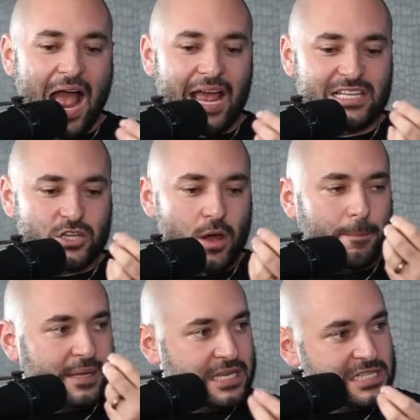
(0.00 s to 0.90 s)
I saw a
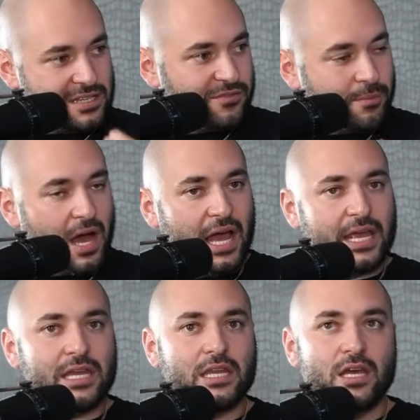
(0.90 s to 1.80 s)
peace of
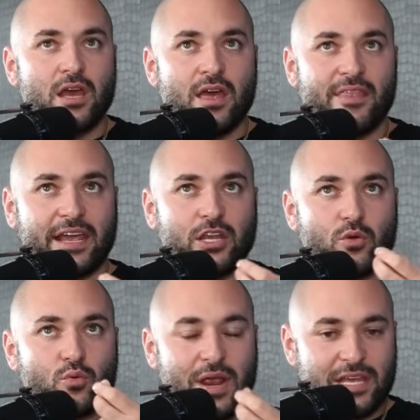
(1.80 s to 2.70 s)
mind that
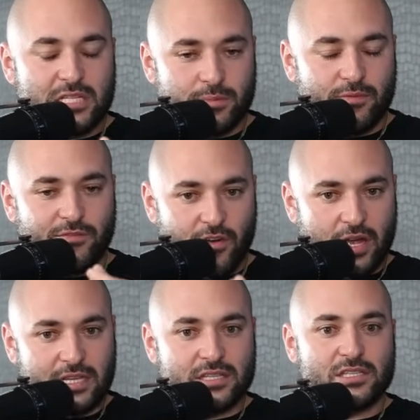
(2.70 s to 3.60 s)
can raise
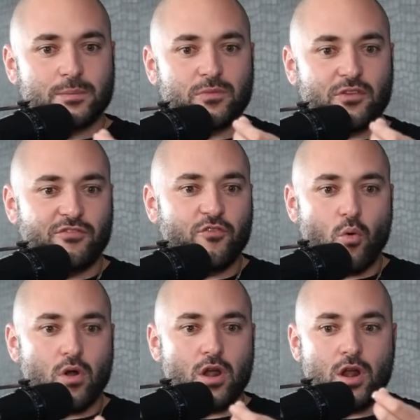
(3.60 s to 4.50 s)
funds
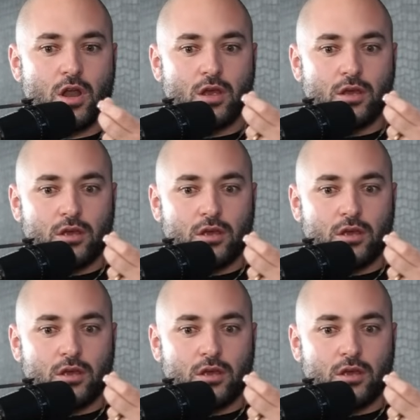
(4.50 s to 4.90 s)
for,